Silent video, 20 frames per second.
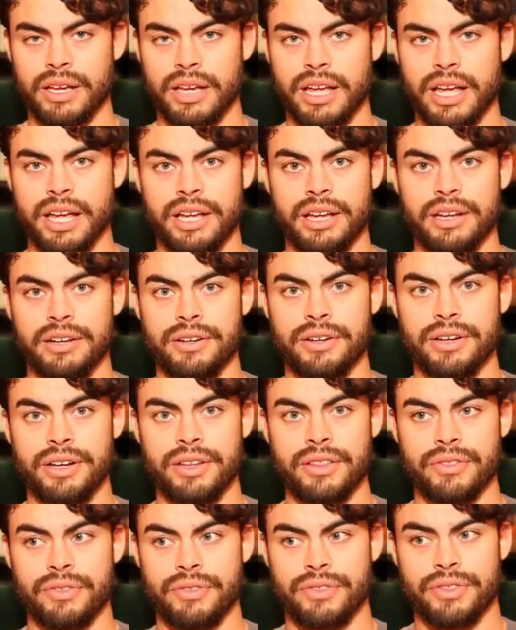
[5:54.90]
And
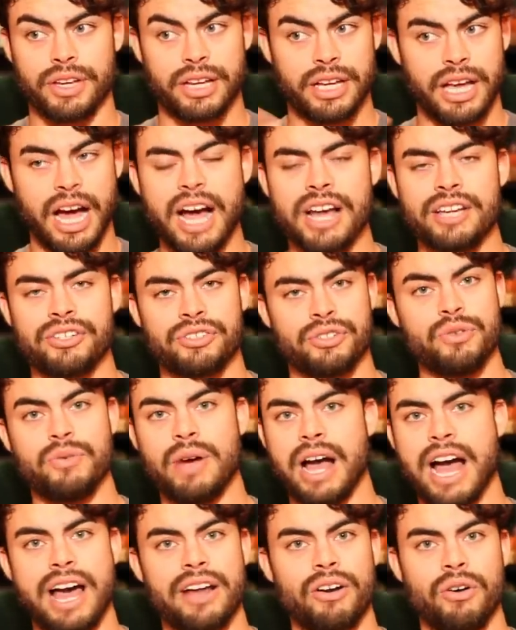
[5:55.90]
the guys who
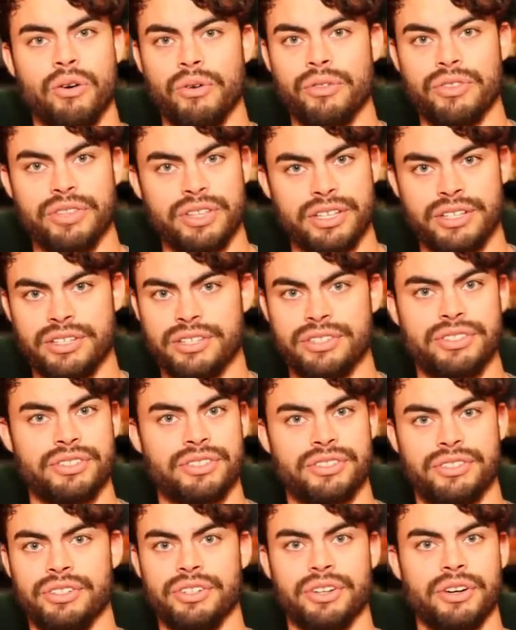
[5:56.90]
had all
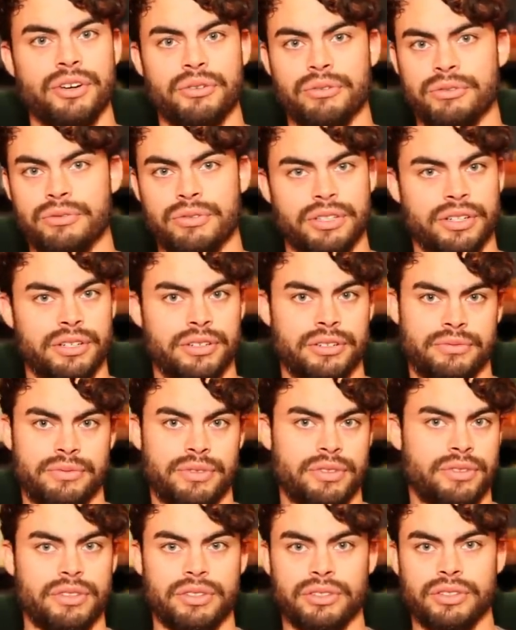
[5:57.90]
these, you know,
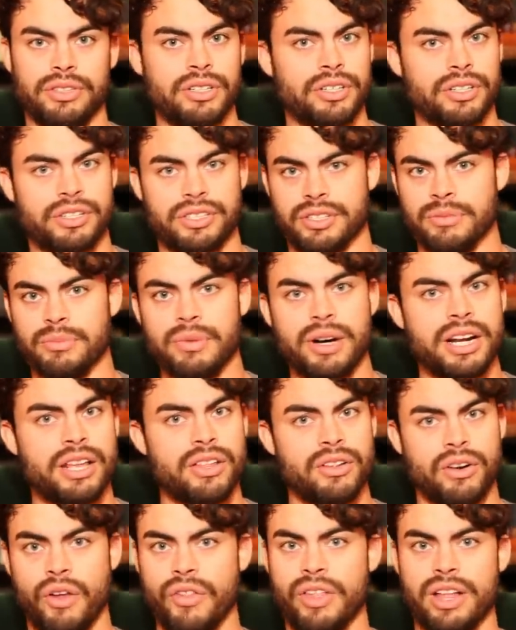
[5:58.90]
uh, the looks, the money,
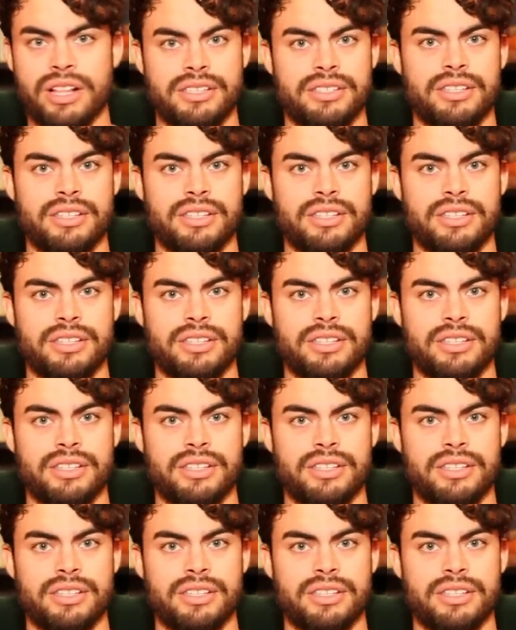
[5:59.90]
and all that